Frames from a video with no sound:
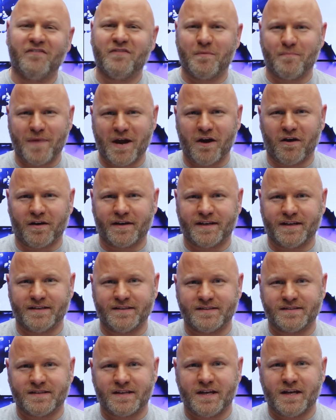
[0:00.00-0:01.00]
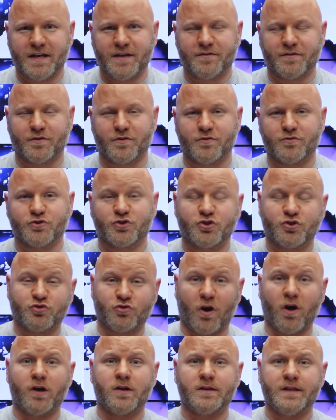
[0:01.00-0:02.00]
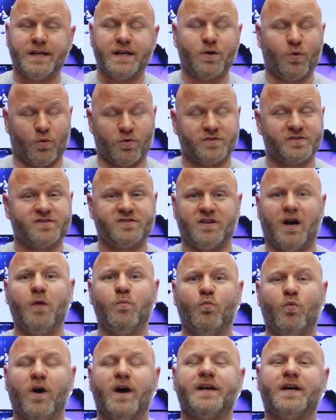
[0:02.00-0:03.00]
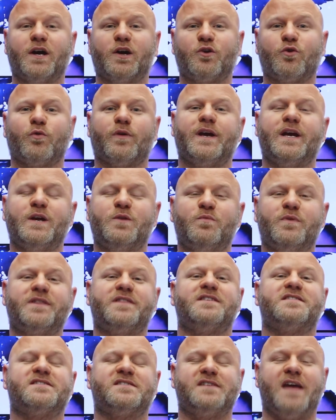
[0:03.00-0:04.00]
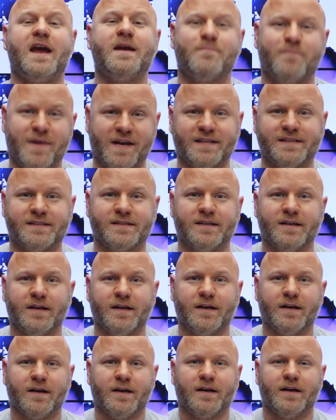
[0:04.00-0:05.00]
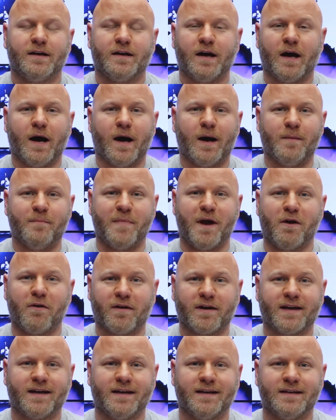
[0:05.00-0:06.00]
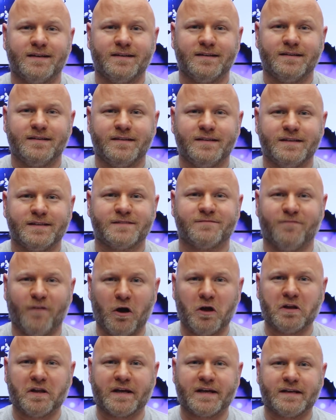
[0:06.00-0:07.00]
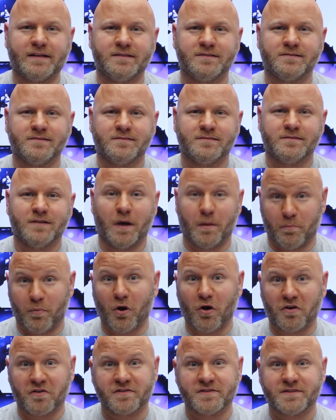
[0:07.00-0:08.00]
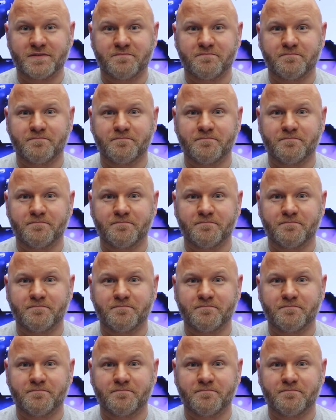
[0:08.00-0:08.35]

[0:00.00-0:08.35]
of Americans either strongly or somewhat agreed with the statement, America is falling apart.